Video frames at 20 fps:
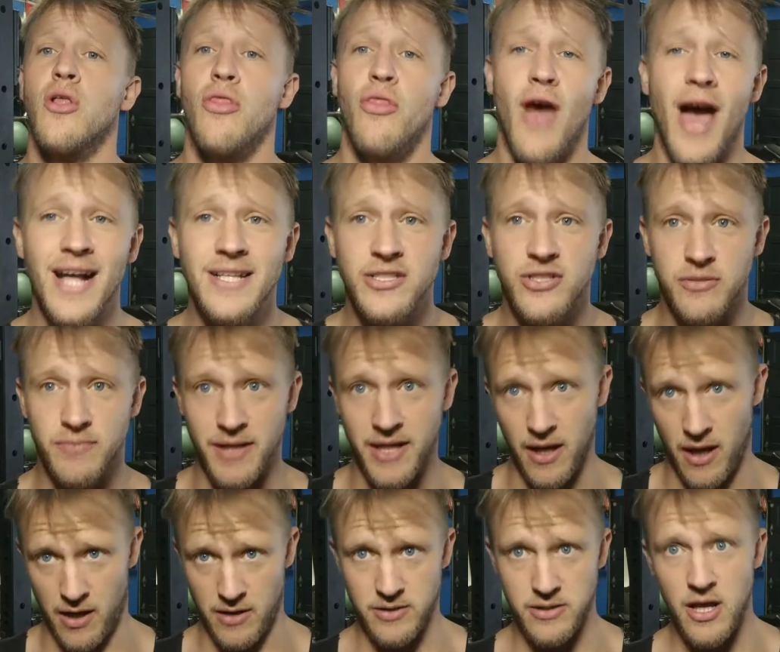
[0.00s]
That's
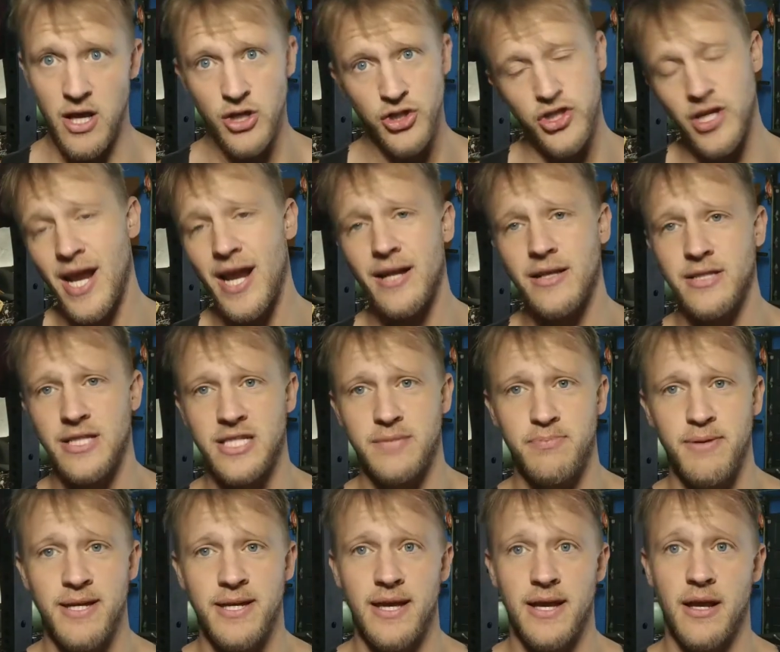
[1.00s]
because genetically
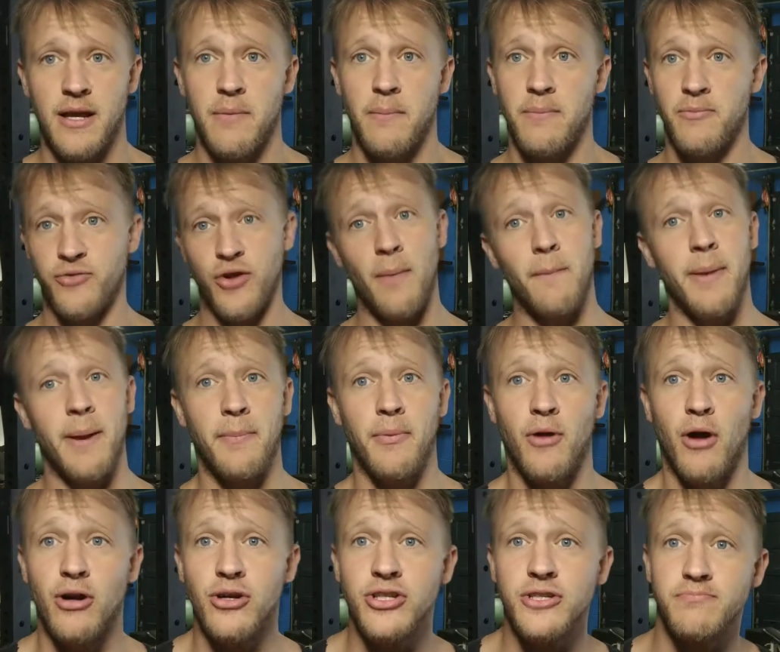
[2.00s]
speaking, some
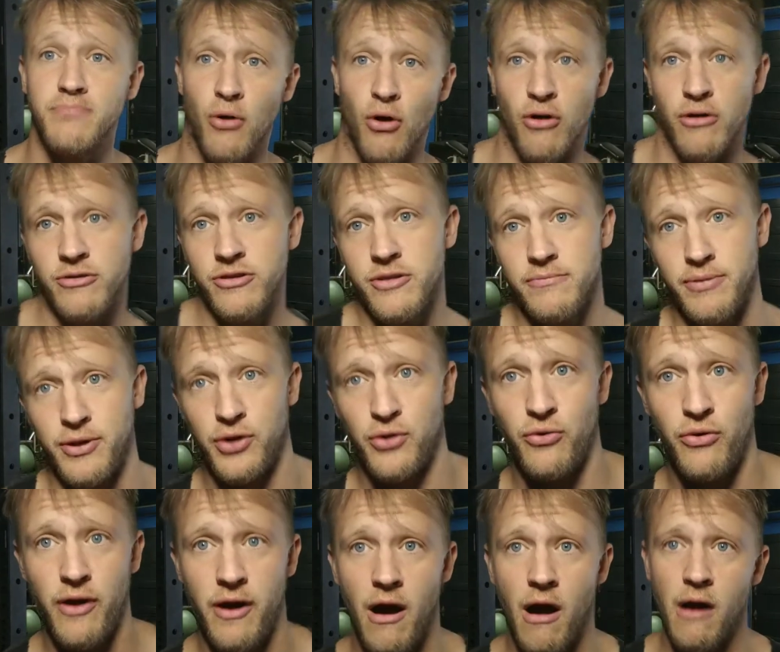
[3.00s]
people are just born to be
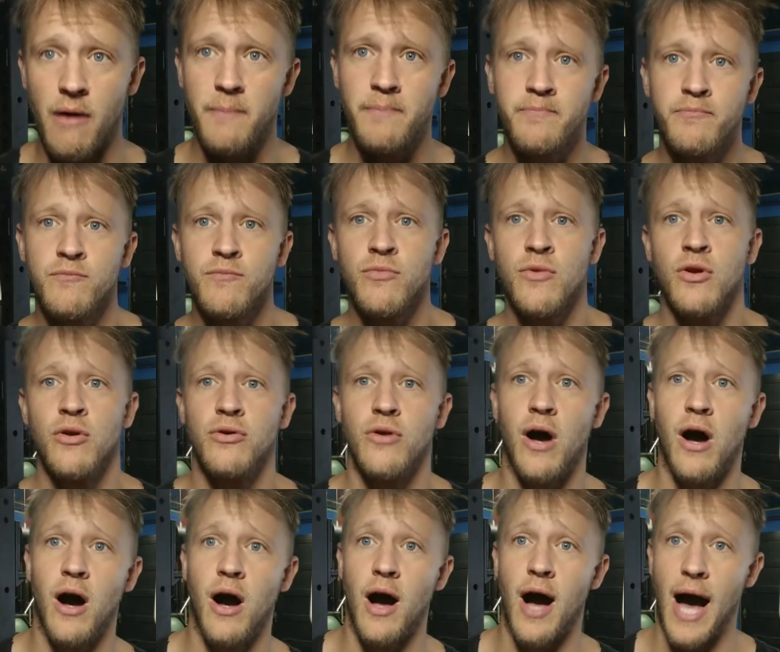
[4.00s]
who they are.
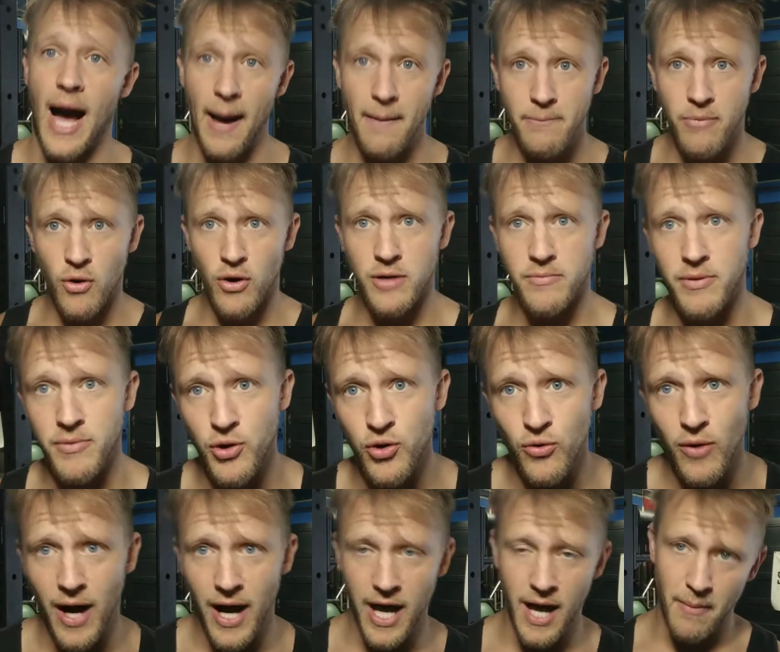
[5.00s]
Uh, I'm born to be
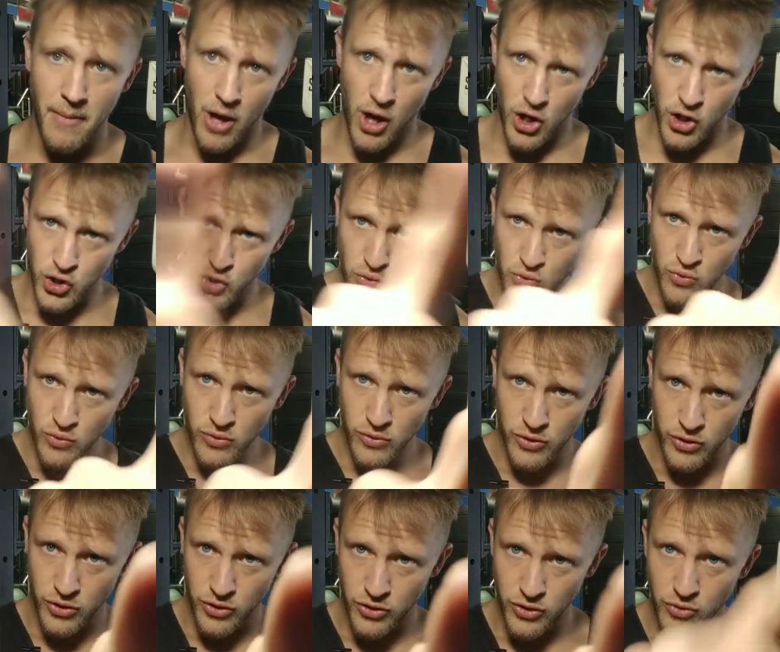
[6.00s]
who I am, and you
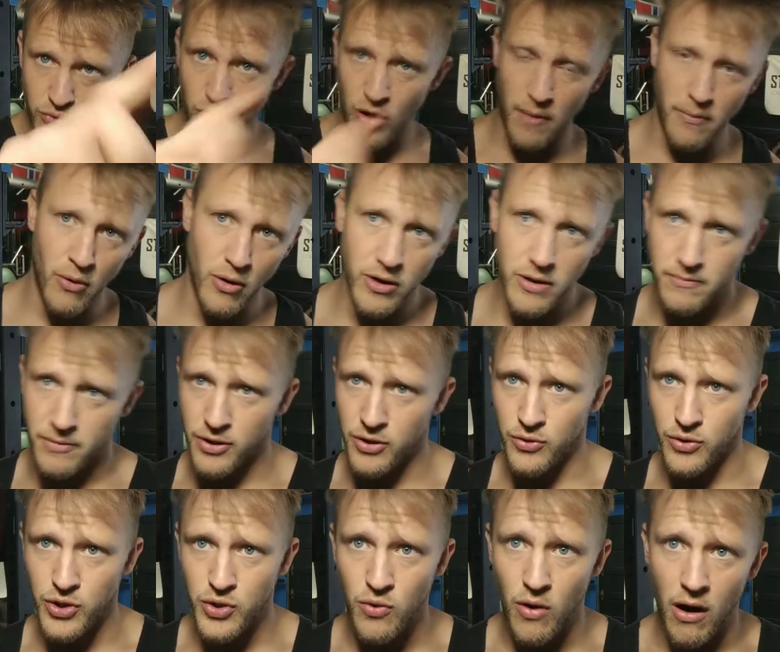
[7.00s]
you are born to be
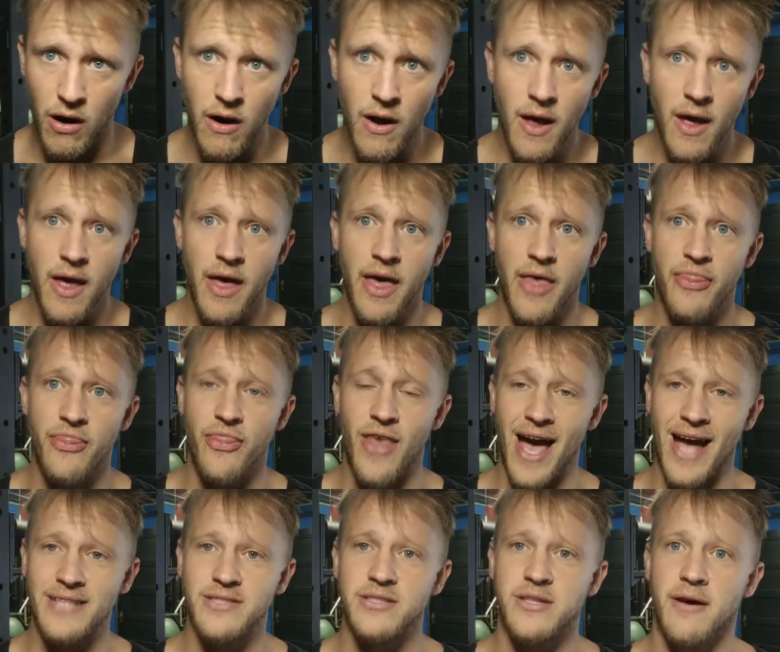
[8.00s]
who you are, and
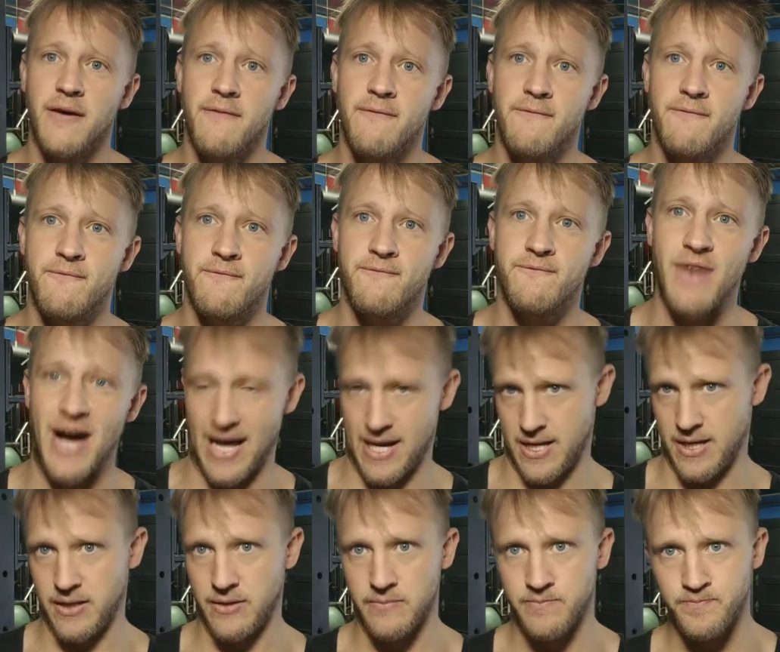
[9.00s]
that's
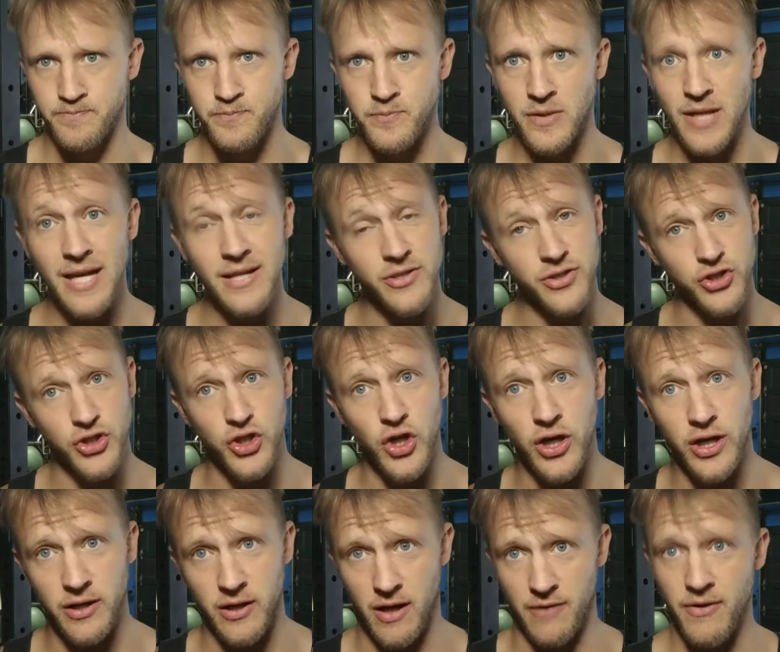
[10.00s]
fine. That is
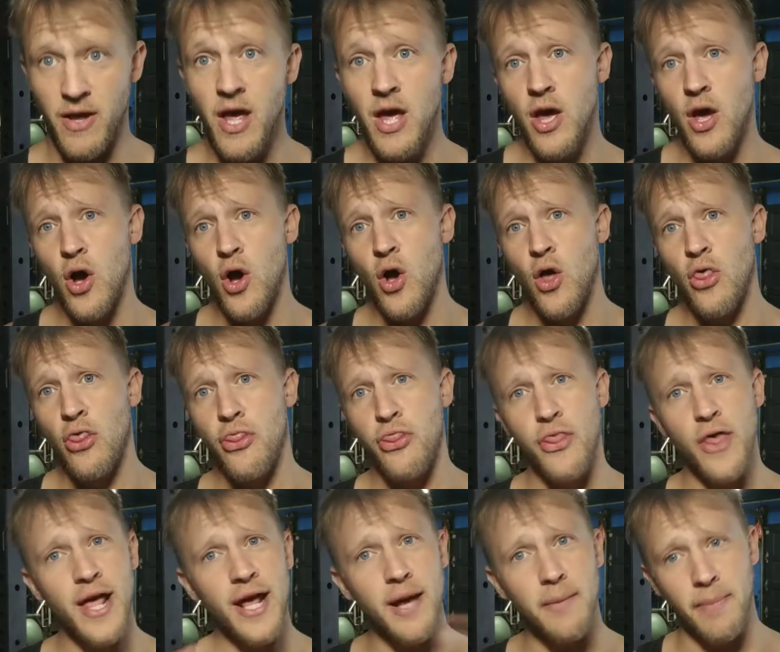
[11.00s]
good enough.
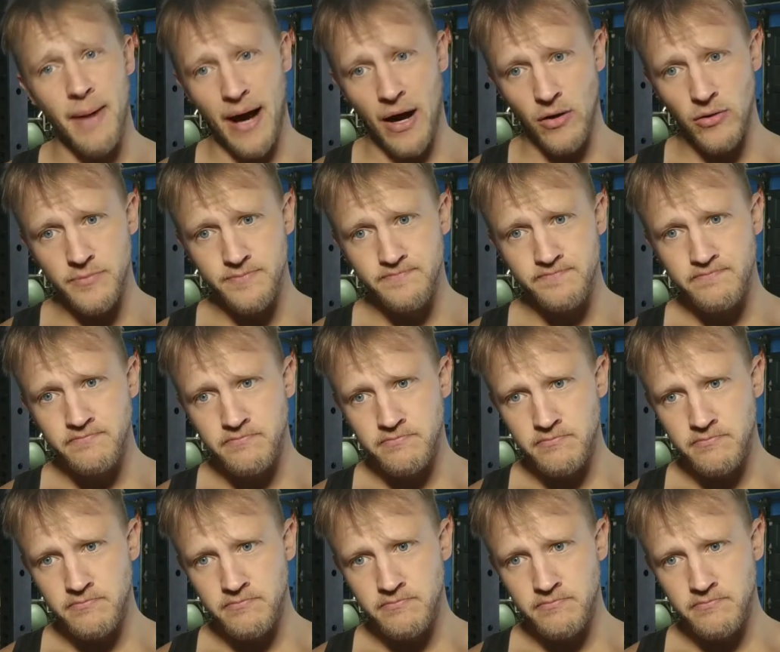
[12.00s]
Think about